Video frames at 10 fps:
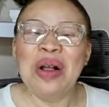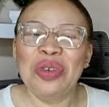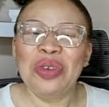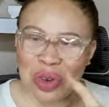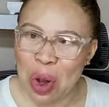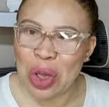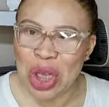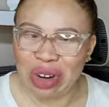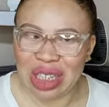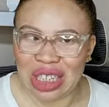you know
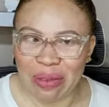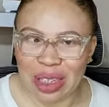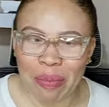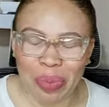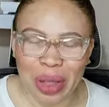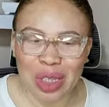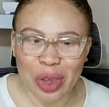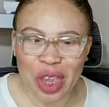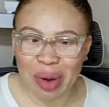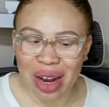you received something, so
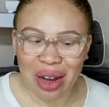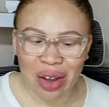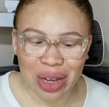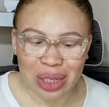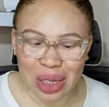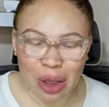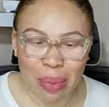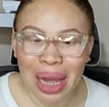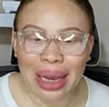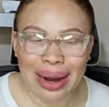you better log into your
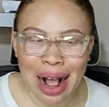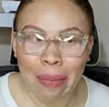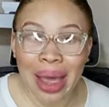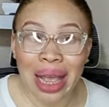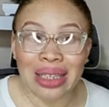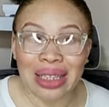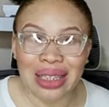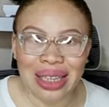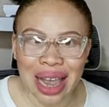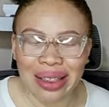banking app and
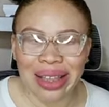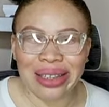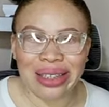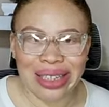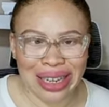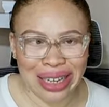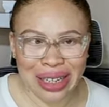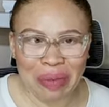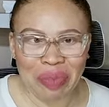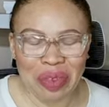send a
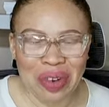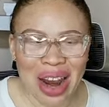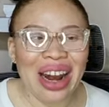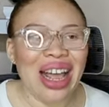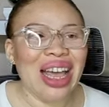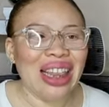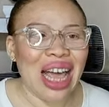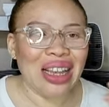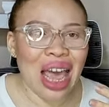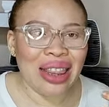seed, right?
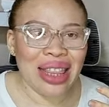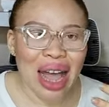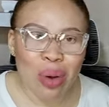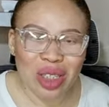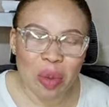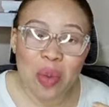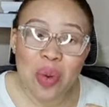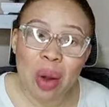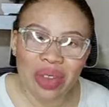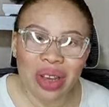And and that was the
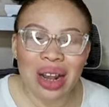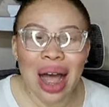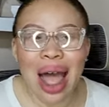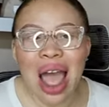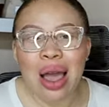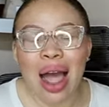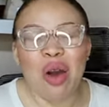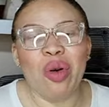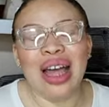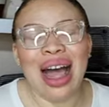prompting I, I
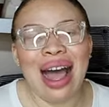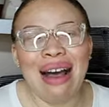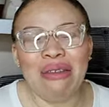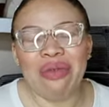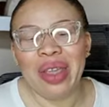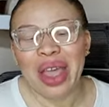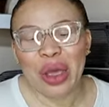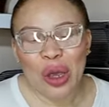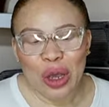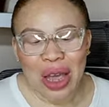would have.
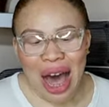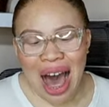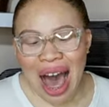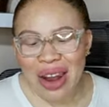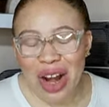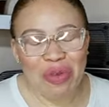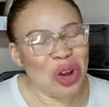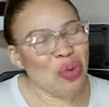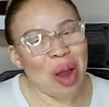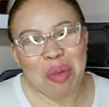I don't
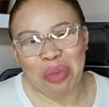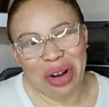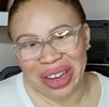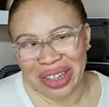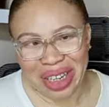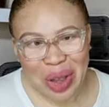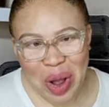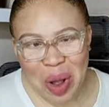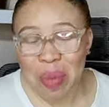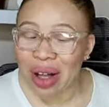even know why I'm bringing this
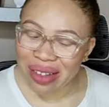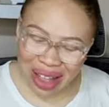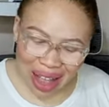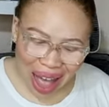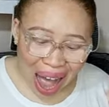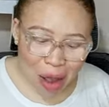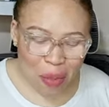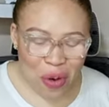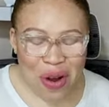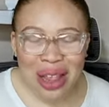up, but I
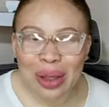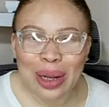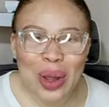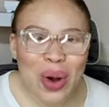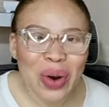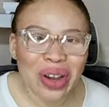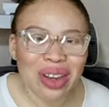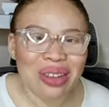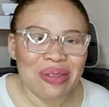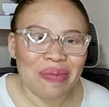pray the Lord